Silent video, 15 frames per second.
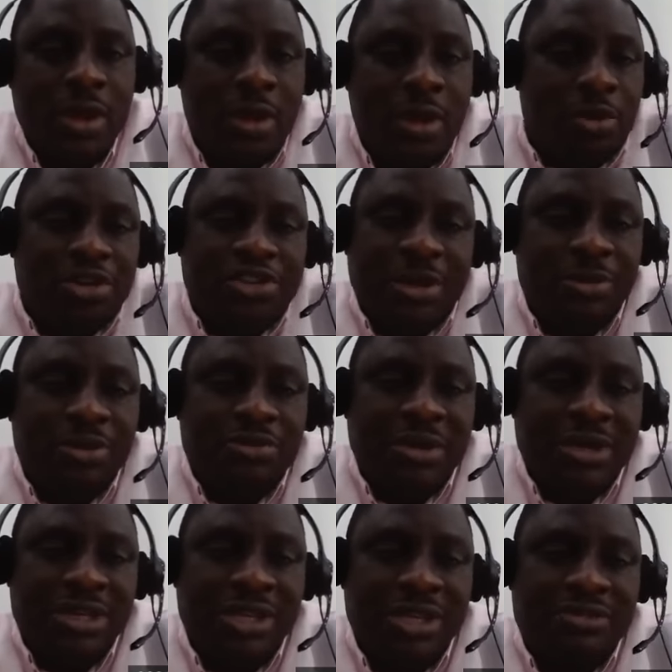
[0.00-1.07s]
Must
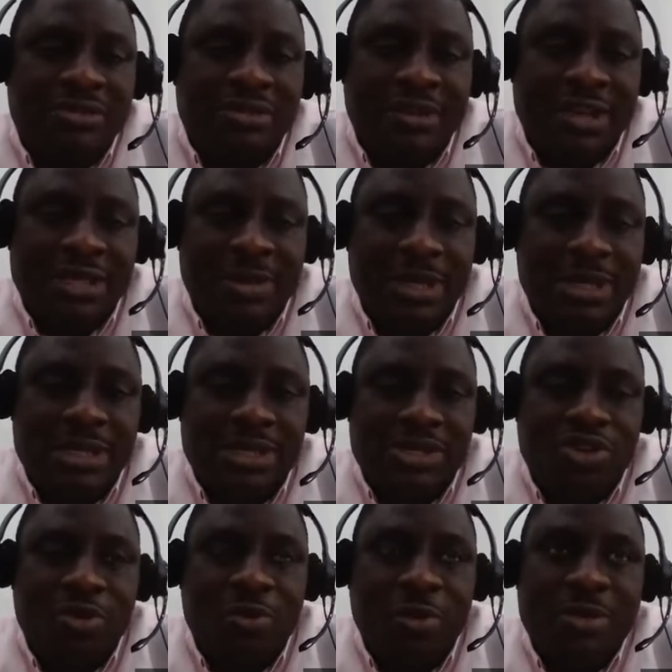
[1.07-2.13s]
demonstrate industry credibility.
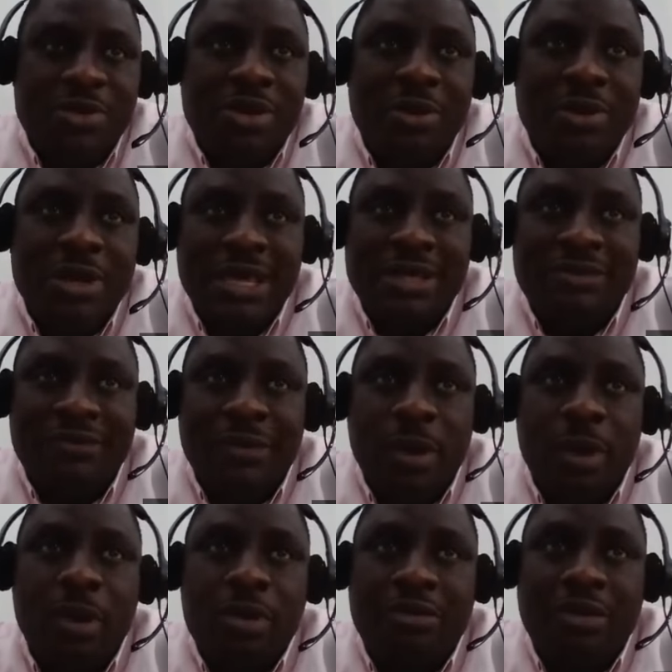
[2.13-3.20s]
So must be someone that is
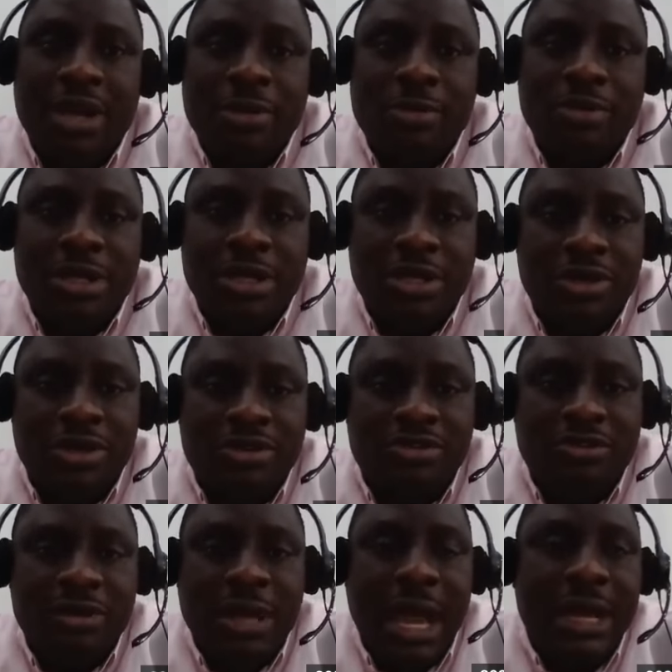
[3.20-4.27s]
very credible in
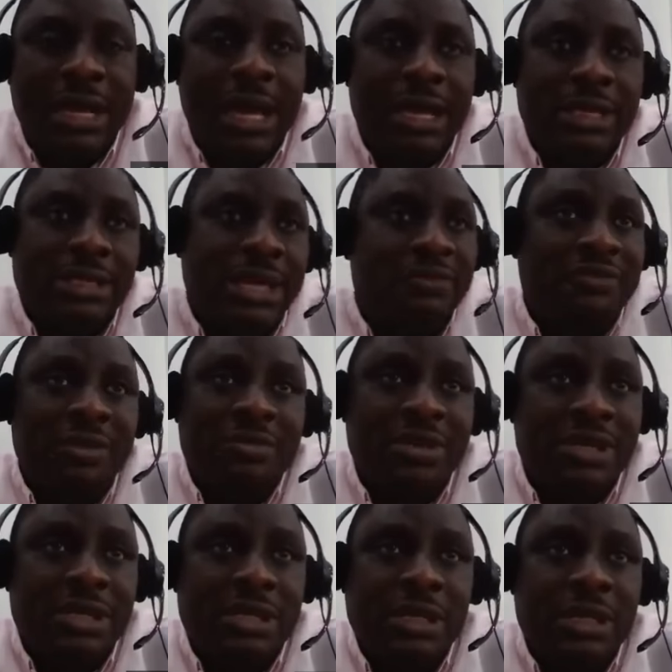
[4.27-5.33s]
industry, either in
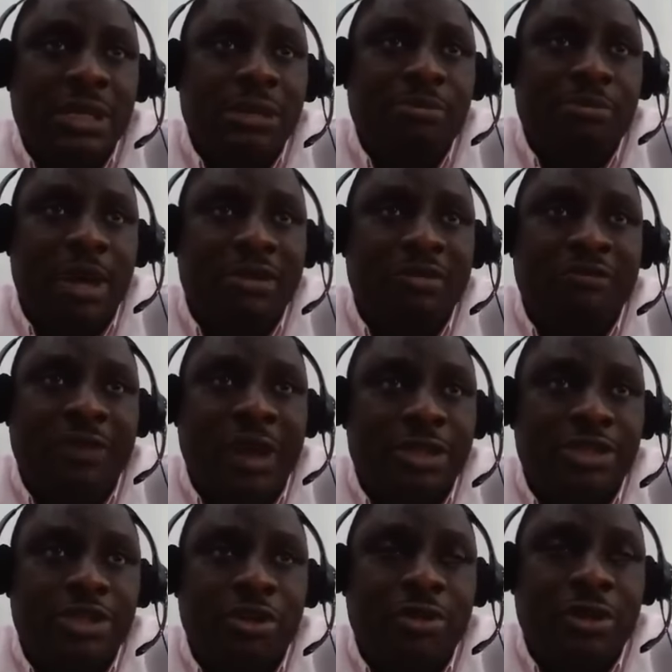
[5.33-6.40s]
FMCG,
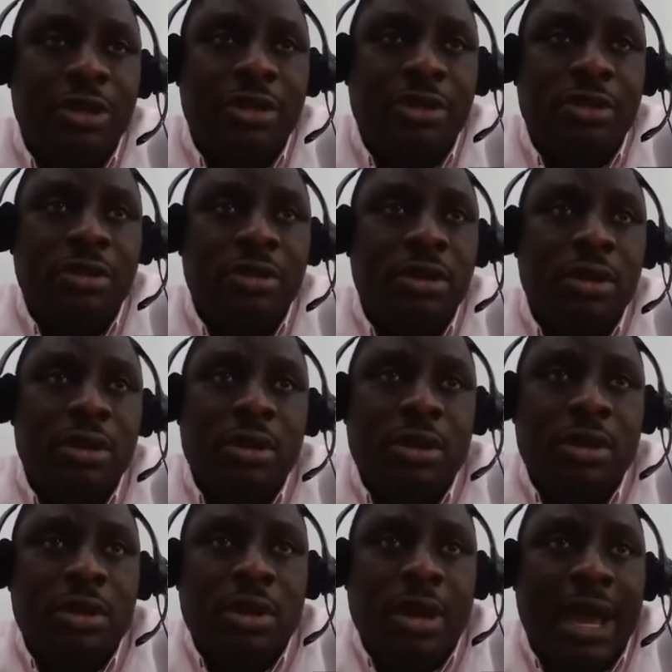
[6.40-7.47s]
manufacturing,
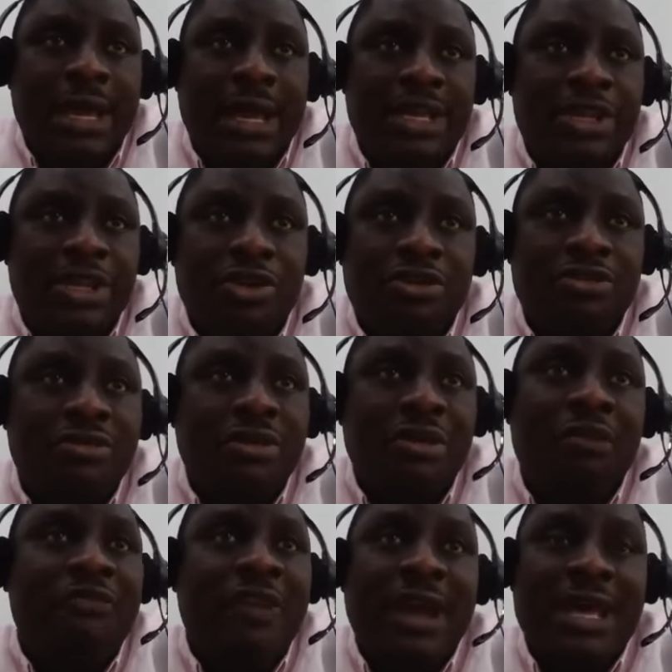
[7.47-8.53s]
either in industry or
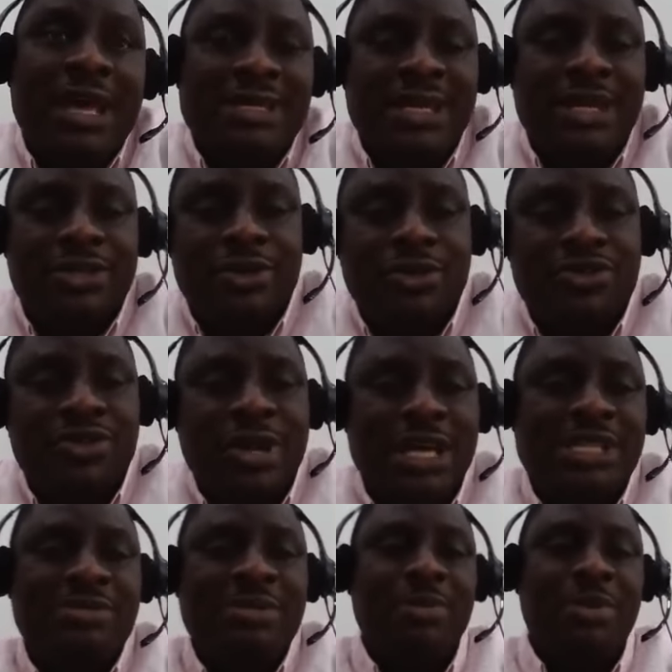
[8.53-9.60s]
finance sector. So he has
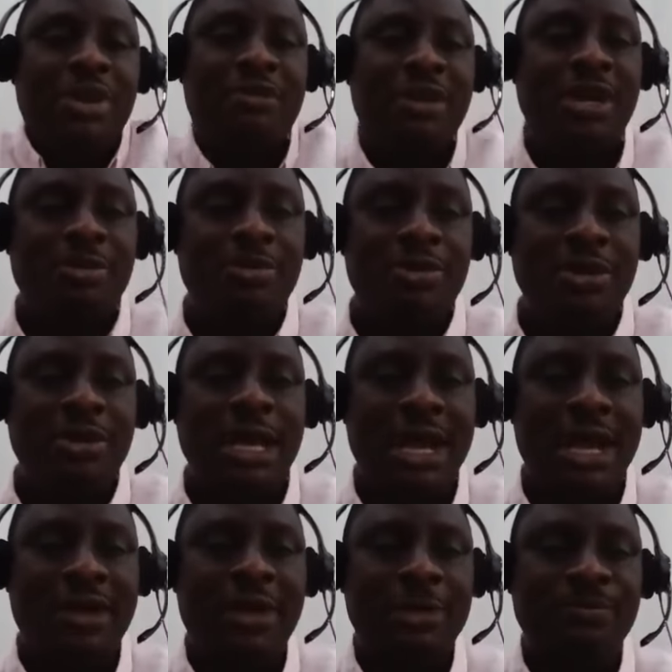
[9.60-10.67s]
to be a bit credible in that
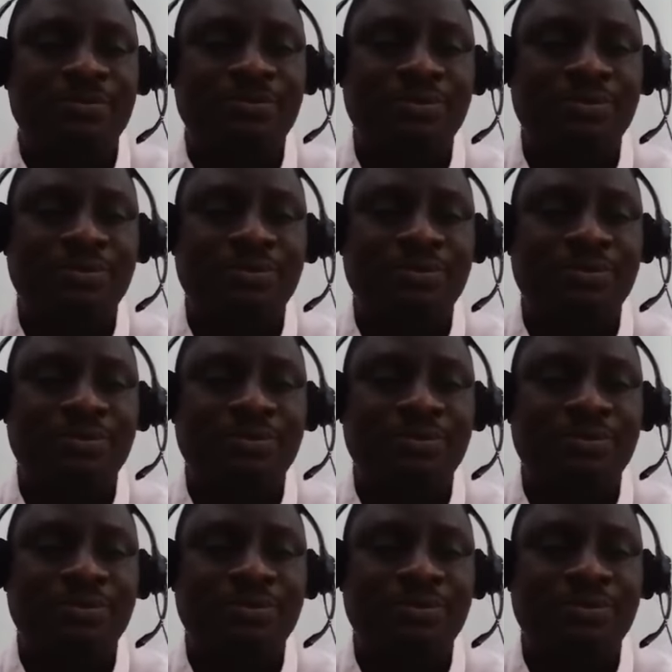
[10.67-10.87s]
area.